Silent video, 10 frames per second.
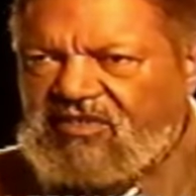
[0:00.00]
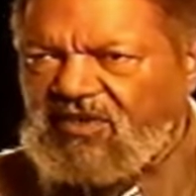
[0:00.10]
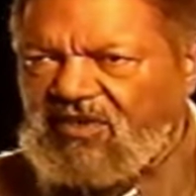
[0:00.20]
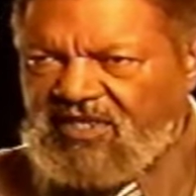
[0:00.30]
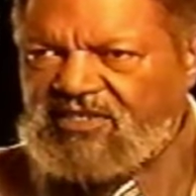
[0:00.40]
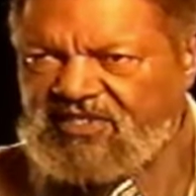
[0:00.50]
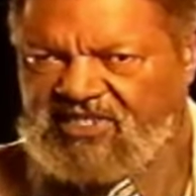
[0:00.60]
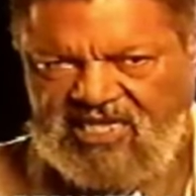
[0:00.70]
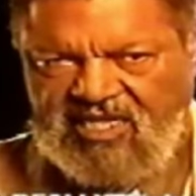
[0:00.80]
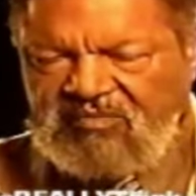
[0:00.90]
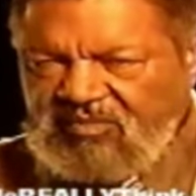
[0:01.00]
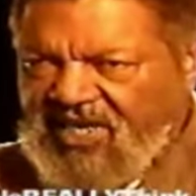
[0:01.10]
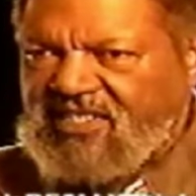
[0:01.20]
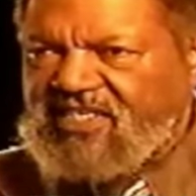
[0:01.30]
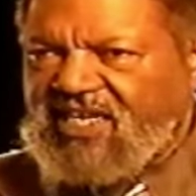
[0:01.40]
to us, I'll
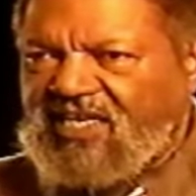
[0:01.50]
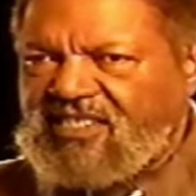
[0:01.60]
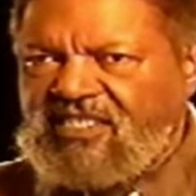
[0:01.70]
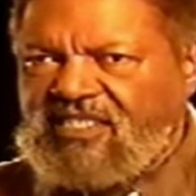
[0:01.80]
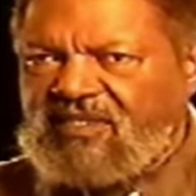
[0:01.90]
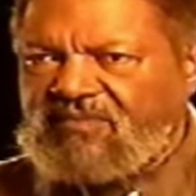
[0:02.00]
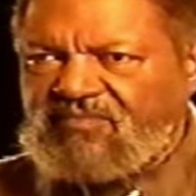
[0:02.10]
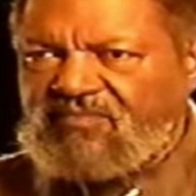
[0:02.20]
apologize to them.